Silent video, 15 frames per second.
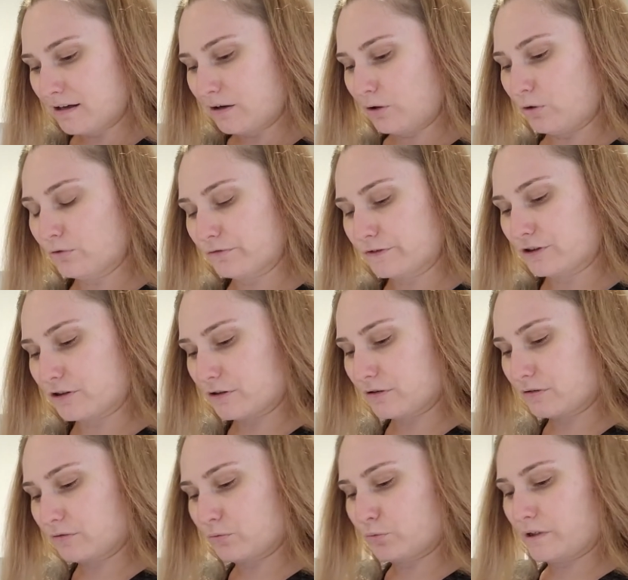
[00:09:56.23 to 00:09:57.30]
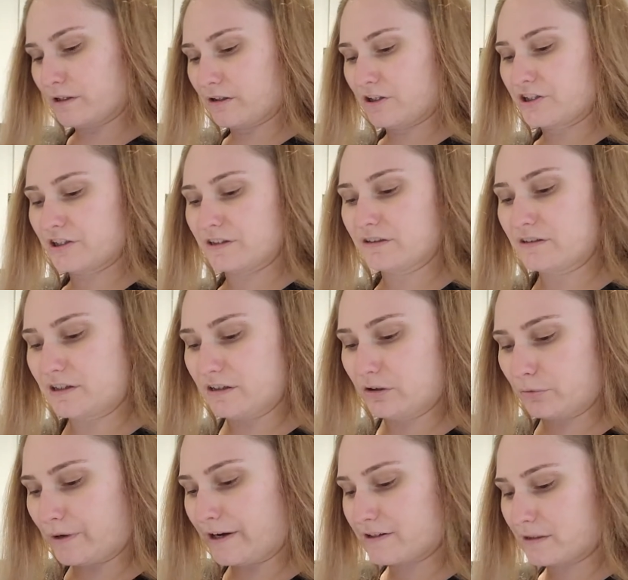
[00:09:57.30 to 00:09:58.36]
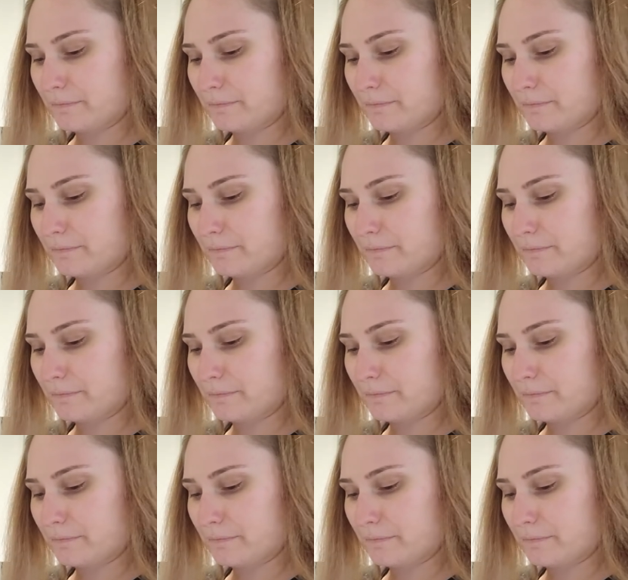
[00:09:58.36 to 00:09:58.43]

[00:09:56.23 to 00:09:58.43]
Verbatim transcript: over what a good, you know, right?